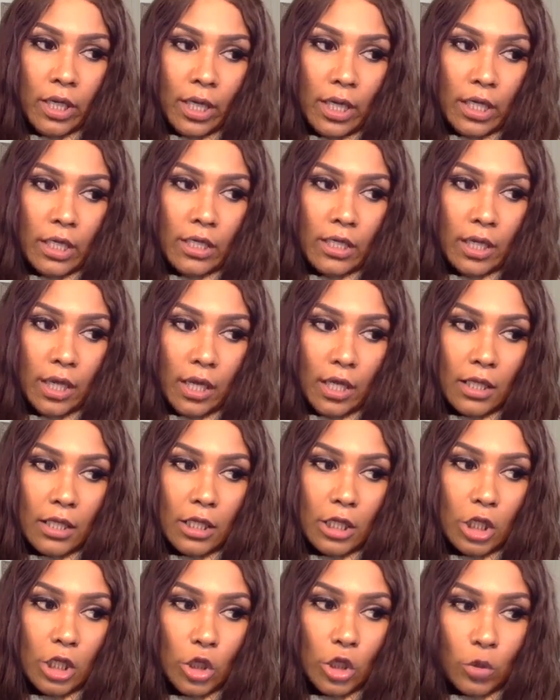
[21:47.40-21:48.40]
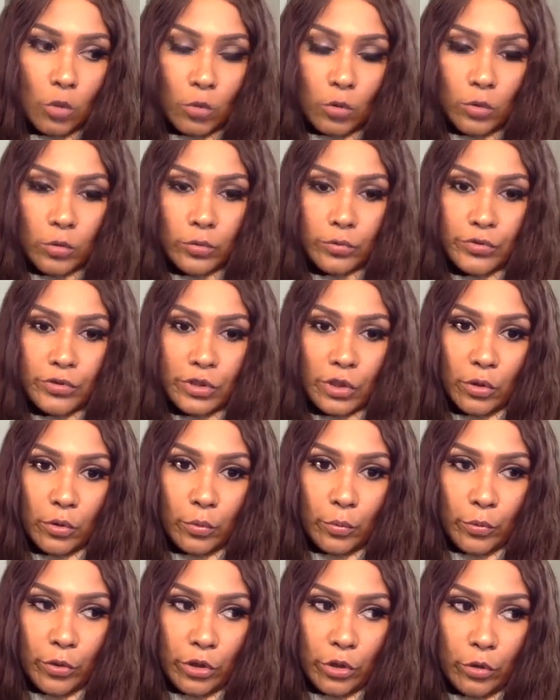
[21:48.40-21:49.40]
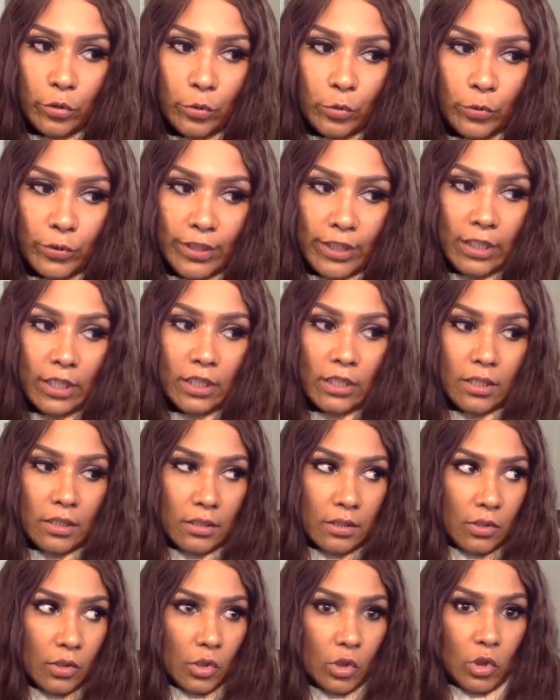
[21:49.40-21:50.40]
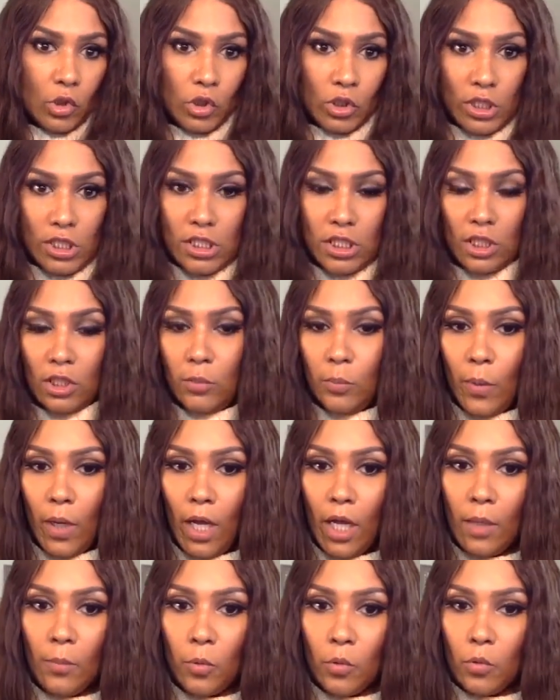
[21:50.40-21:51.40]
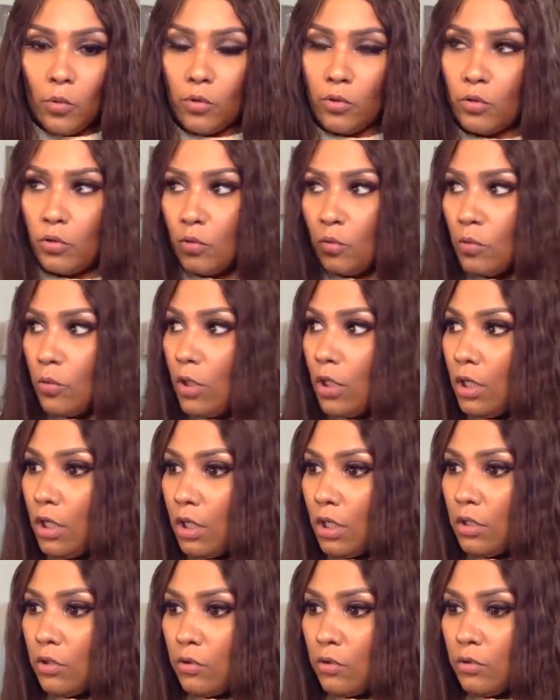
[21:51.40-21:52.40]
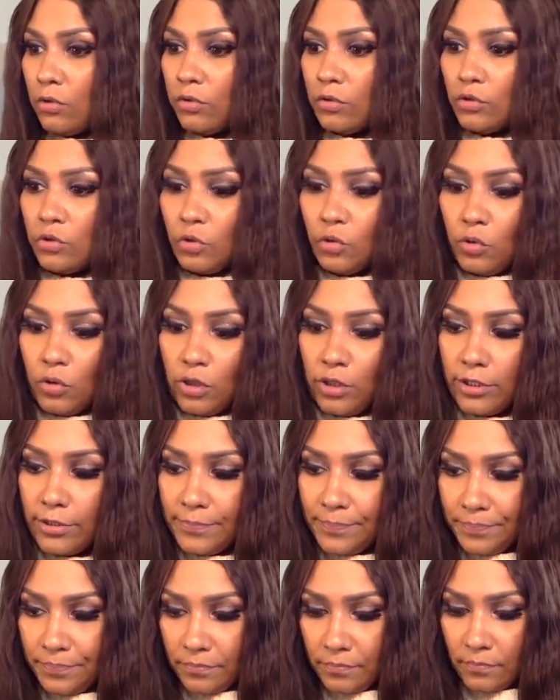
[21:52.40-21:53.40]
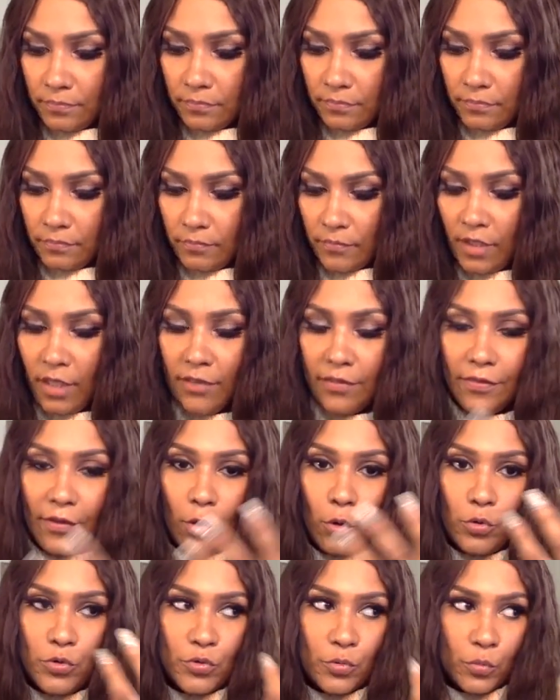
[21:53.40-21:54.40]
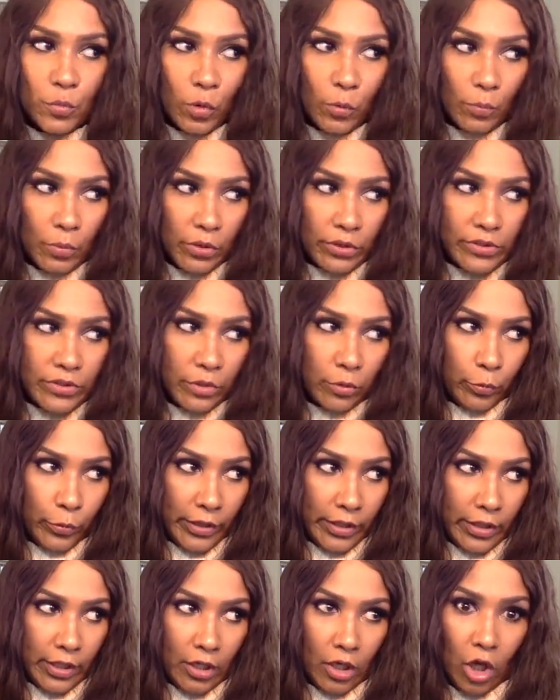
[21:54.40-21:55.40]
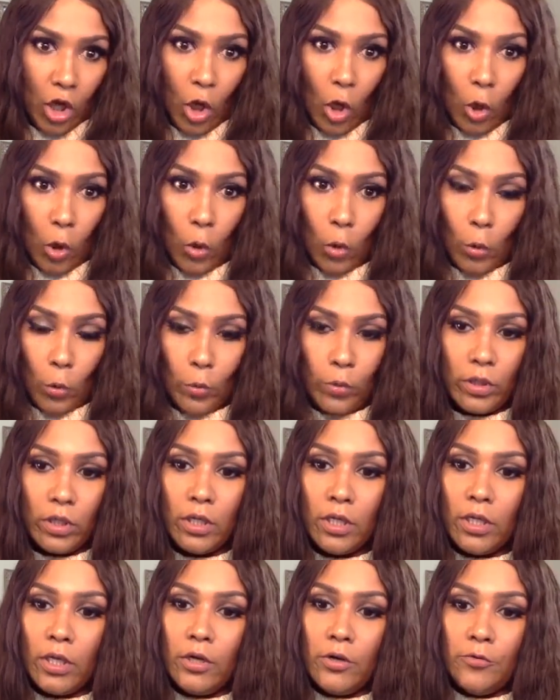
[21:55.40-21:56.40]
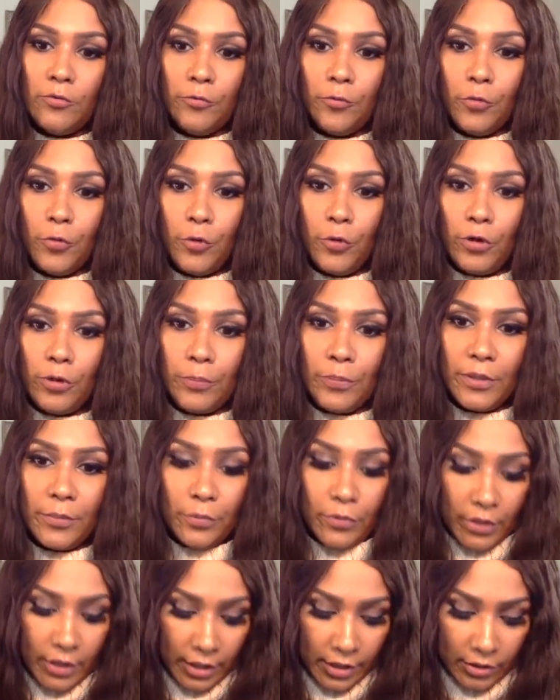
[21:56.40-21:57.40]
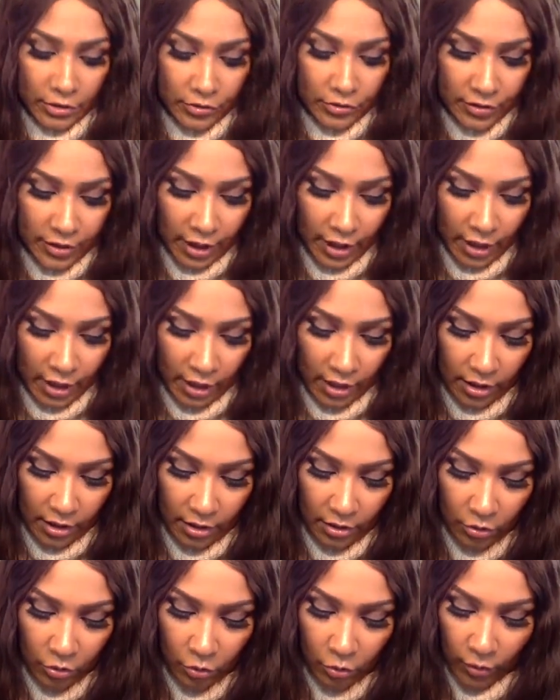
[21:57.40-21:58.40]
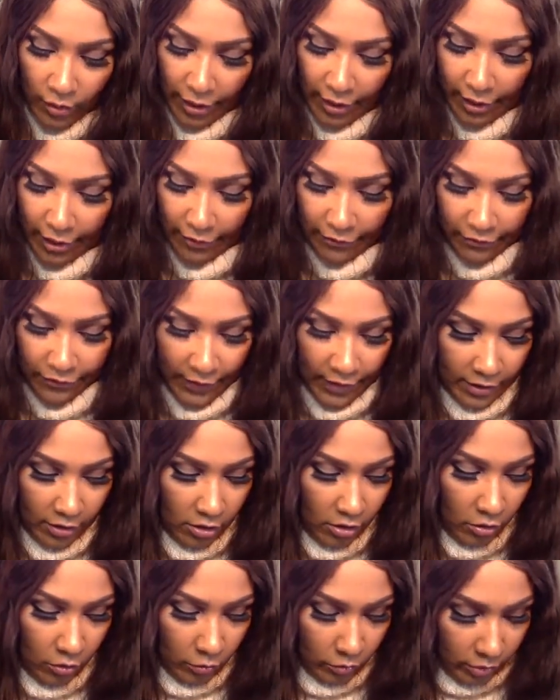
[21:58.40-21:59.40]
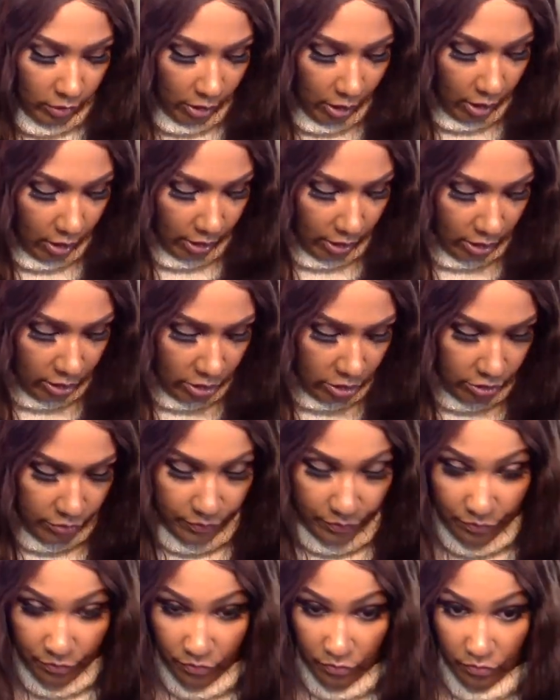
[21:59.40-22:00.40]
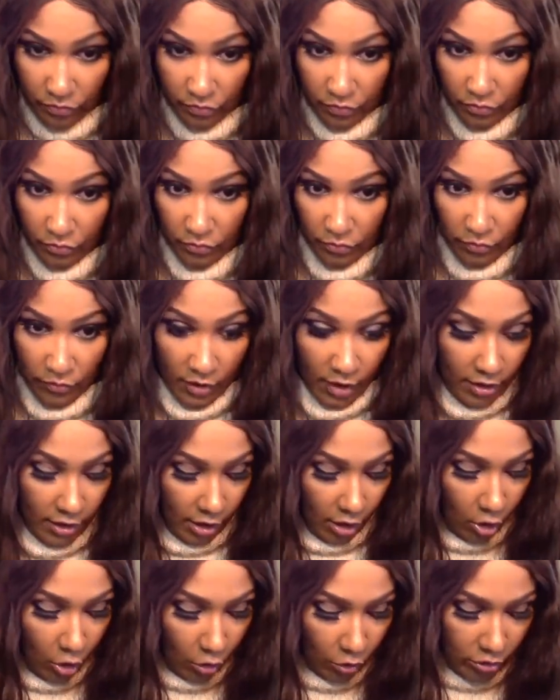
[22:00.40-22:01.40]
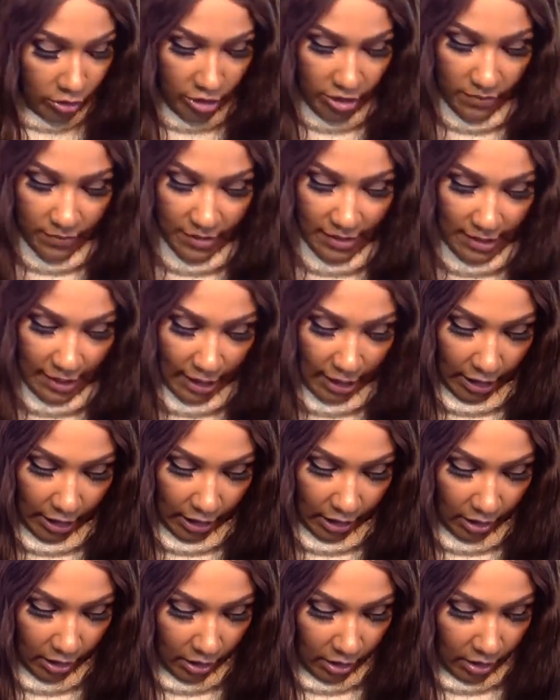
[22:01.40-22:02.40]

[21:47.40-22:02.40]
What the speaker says: and not literal. So when you read, let's say, the Bible or the Quran or the Torah, those books are written in code for people to understand who have that occult knowledge. And occult just means hidden.